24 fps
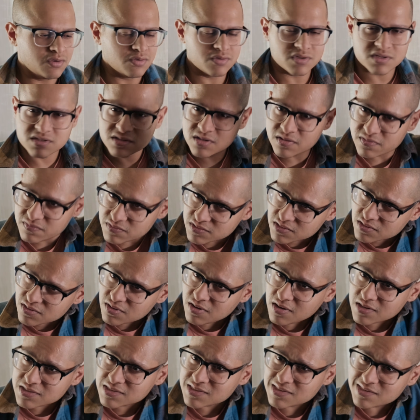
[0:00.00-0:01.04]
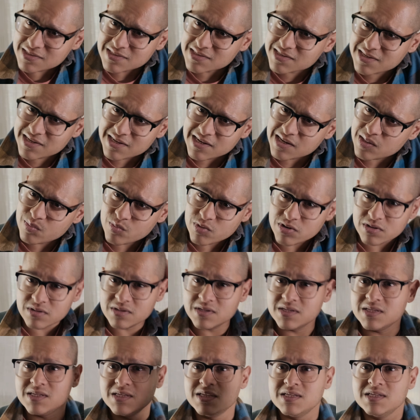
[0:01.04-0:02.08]
the service cost of this camera,
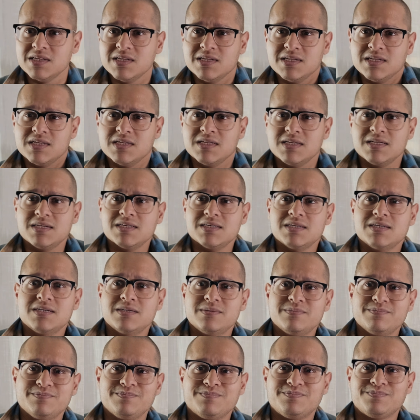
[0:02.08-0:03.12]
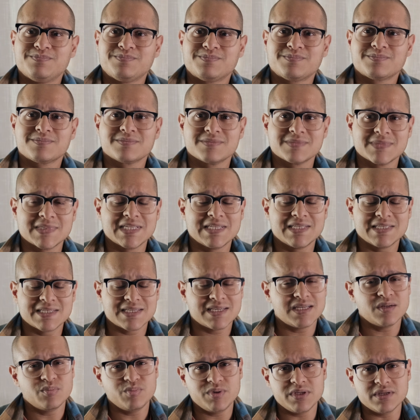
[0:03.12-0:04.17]
it's
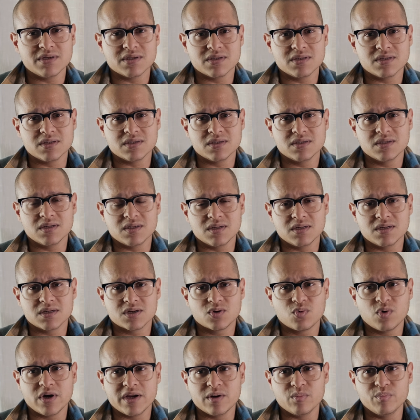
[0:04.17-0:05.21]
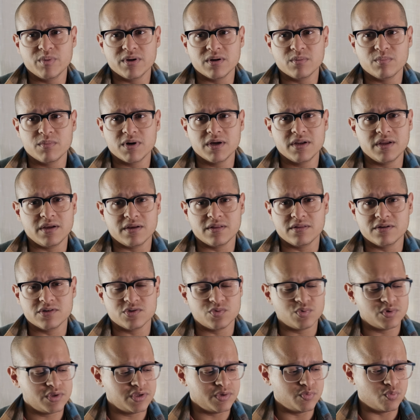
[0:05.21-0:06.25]
going to be quite a bit of money, and there's
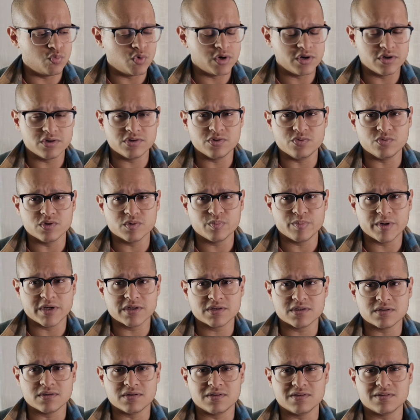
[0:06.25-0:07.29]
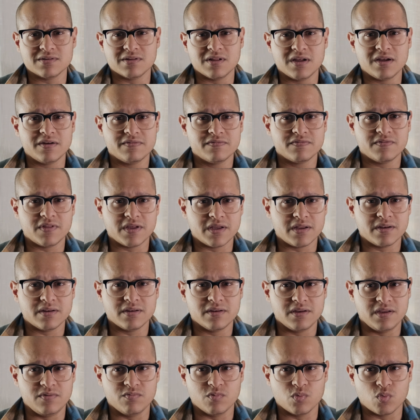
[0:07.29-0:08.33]
really one or two specialists left that
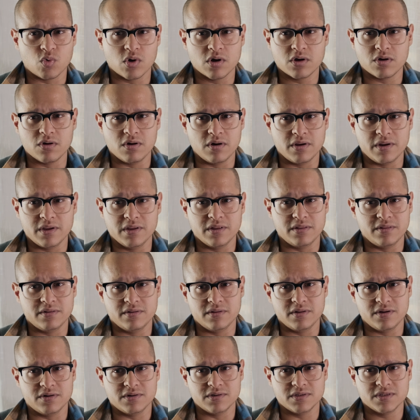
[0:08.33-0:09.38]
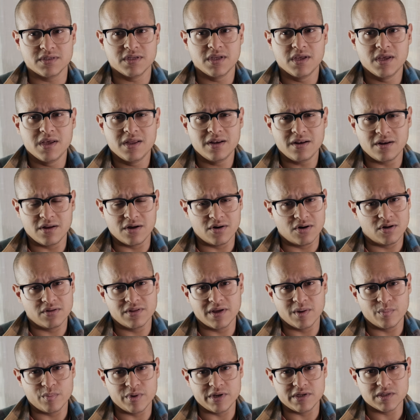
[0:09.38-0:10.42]
even work on it, and there's not all
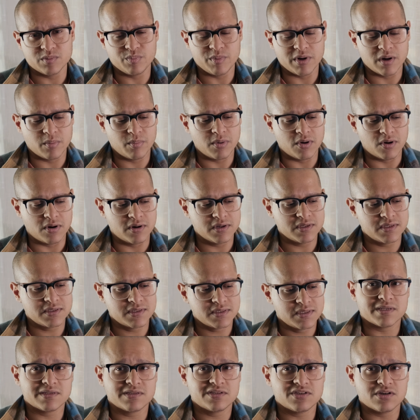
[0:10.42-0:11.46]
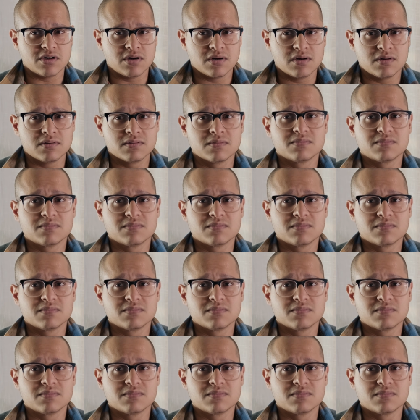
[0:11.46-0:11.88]
that many spare parts. Sir,